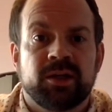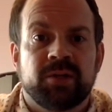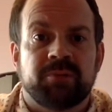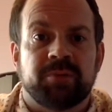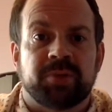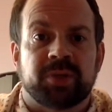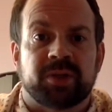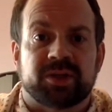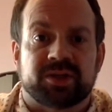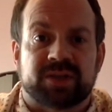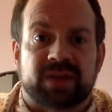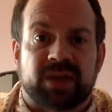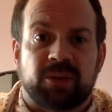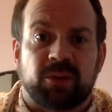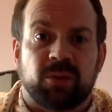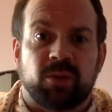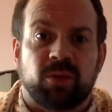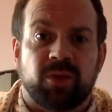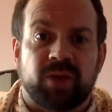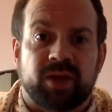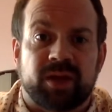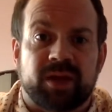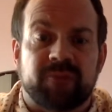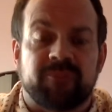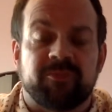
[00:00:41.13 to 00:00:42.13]
Because that will
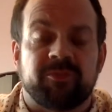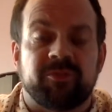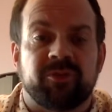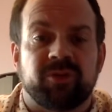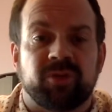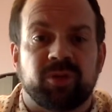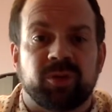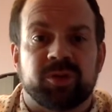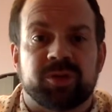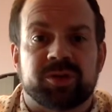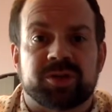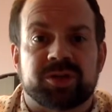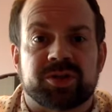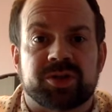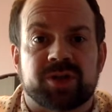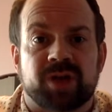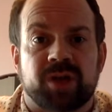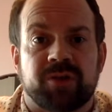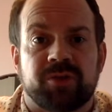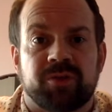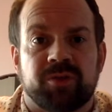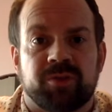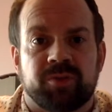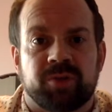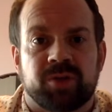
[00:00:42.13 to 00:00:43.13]
then influence as you go
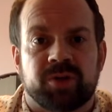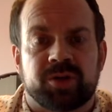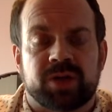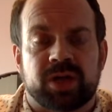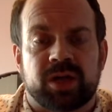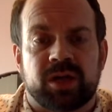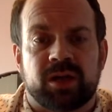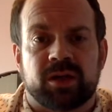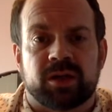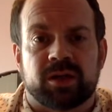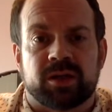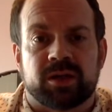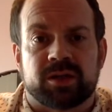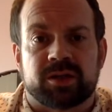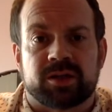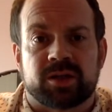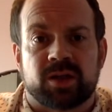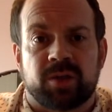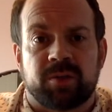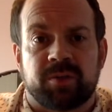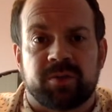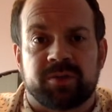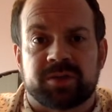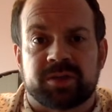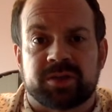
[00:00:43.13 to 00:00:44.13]
through the project, looking at the
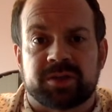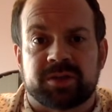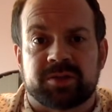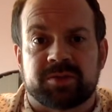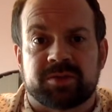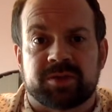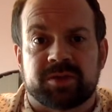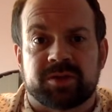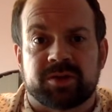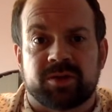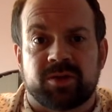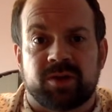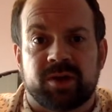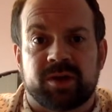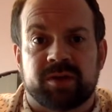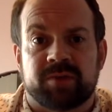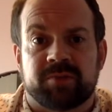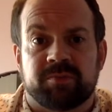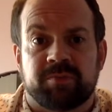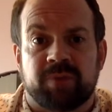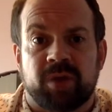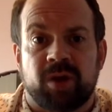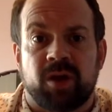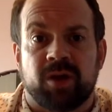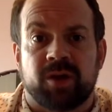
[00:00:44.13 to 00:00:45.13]
type of systems integrator
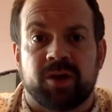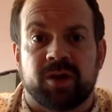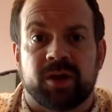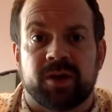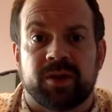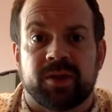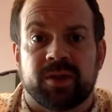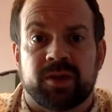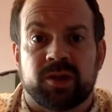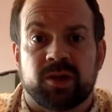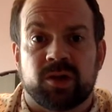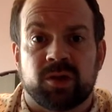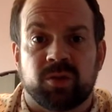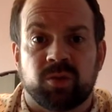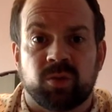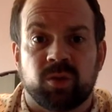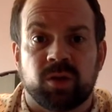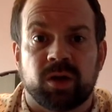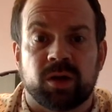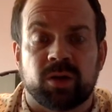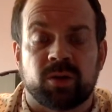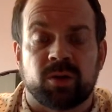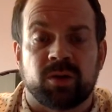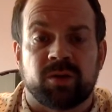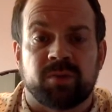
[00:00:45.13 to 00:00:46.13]
and partner that you can
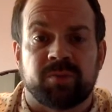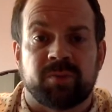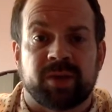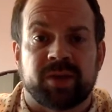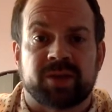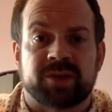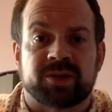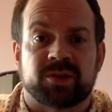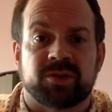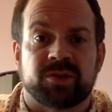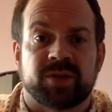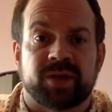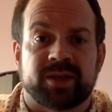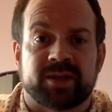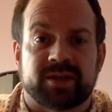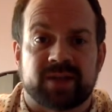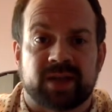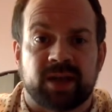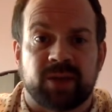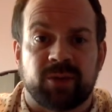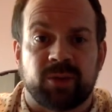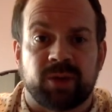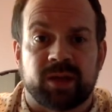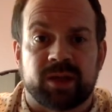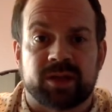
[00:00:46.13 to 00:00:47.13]
work with based on their
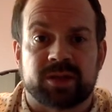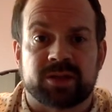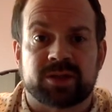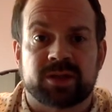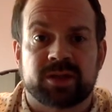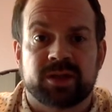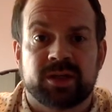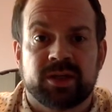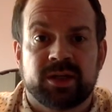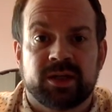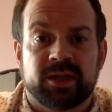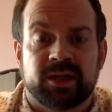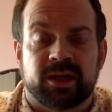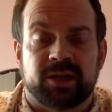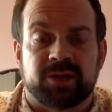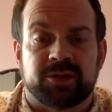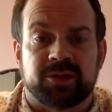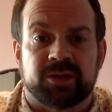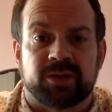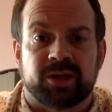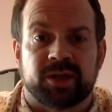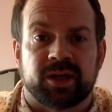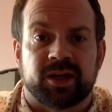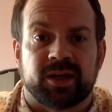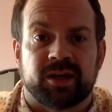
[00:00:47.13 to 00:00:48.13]
day rates.
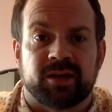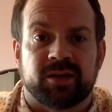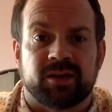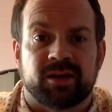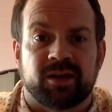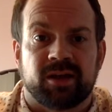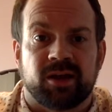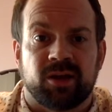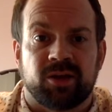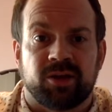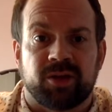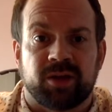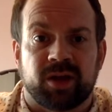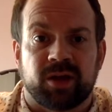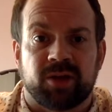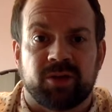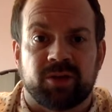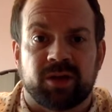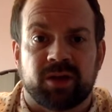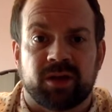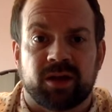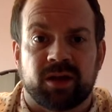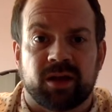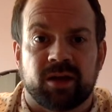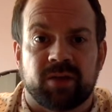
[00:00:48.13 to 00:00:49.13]
Are they
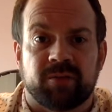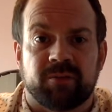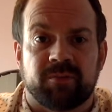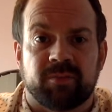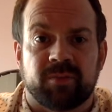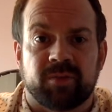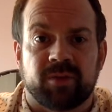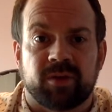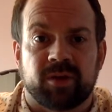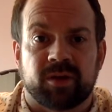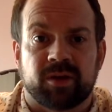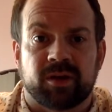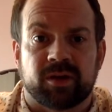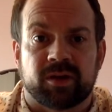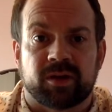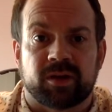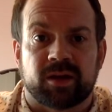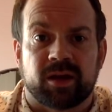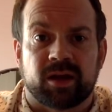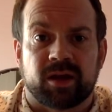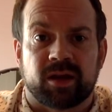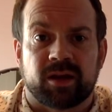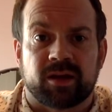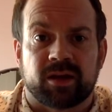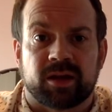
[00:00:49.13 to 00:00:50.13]
only
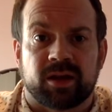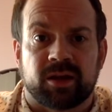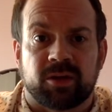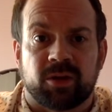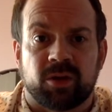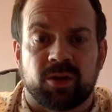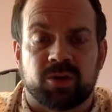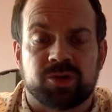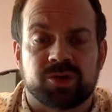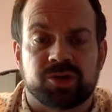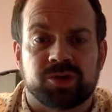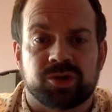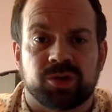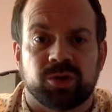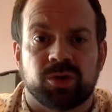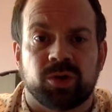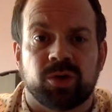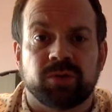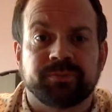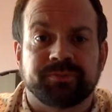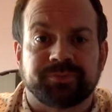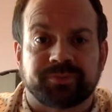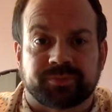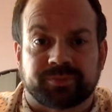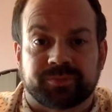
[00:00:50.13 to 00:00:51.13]
onshore